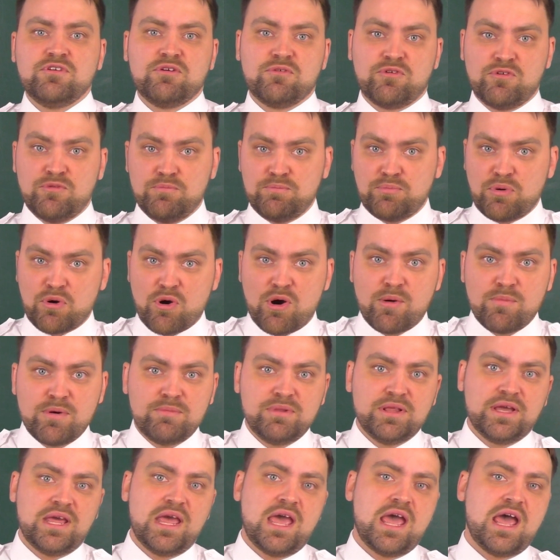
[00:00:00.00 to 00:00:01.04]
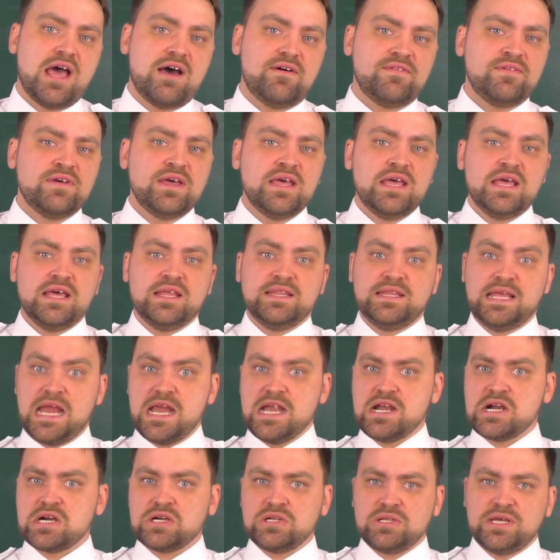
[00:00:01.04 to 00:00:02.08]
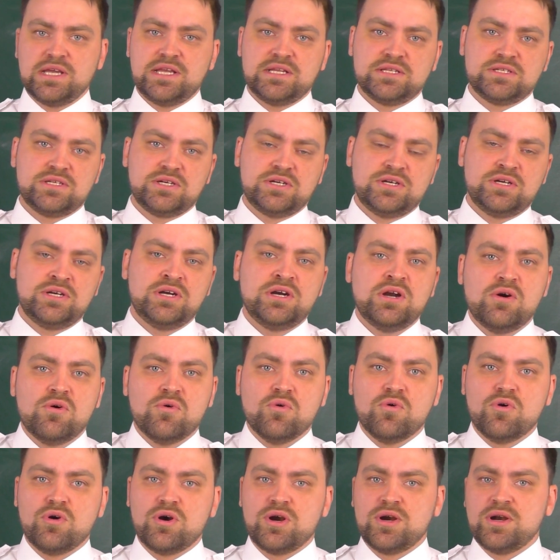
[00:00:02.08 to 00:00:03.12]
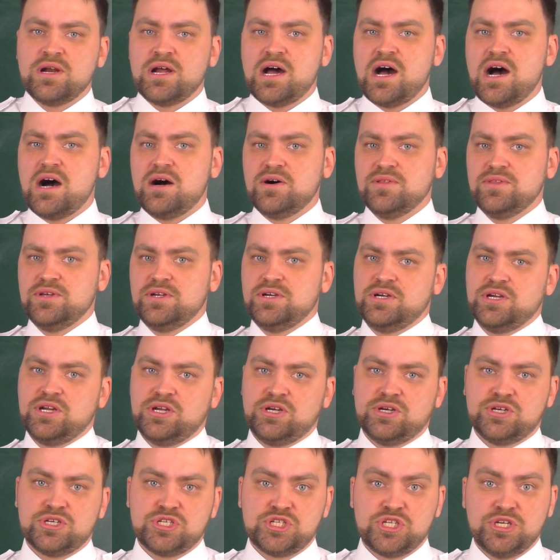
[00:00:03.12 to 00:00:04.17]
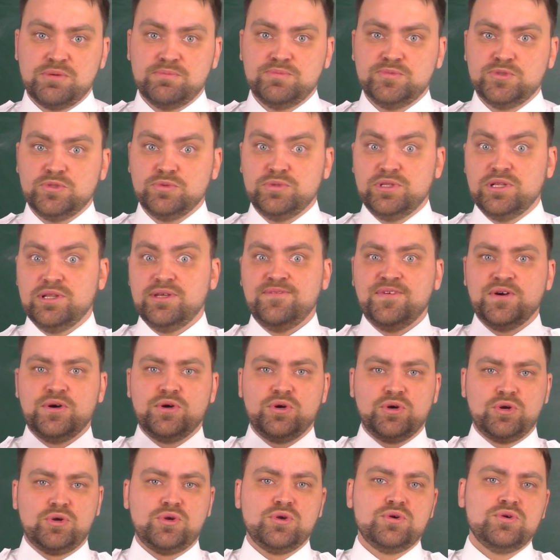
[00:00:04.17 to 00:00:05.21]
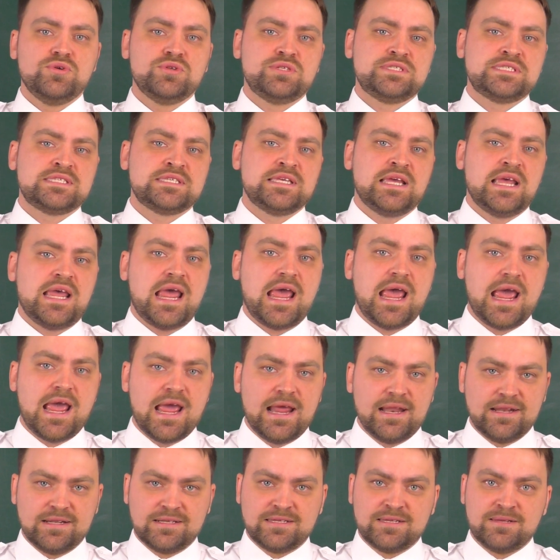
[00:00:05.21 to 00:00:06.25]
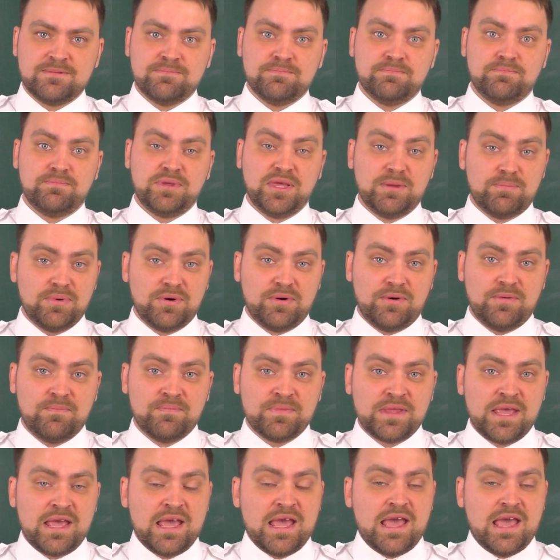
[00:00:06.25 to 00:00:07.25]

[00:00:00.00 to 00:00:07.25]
will probably have the Airlander or other airship to deliver goods and people.